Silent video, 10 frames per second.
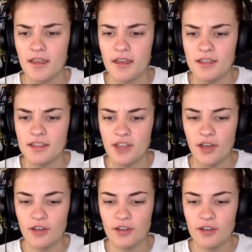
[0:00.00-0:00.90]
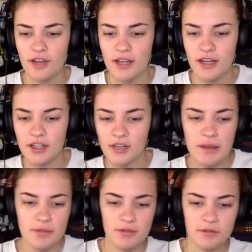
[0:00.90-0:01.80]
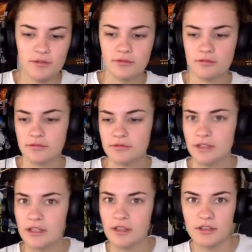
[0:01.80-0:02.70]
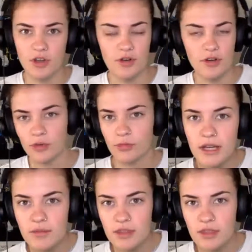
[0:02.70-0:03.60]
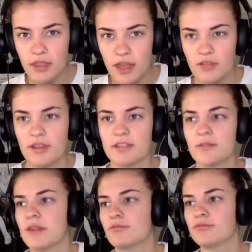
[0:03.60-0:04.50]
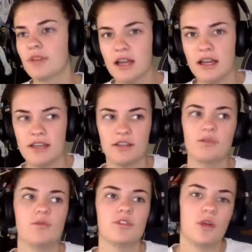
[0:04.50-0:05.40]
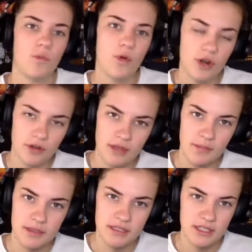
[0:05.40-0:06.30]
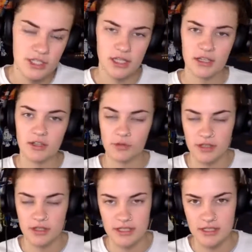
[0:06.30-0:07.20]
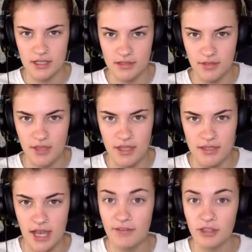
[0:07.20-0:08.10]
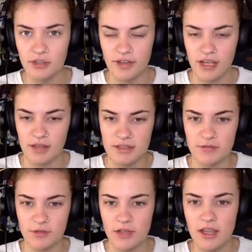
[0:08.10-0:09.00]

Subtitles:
So, and a lot of people don't agree with how things are being run and don't want her in that position and all these kinds of things and have a lot of arguments for it.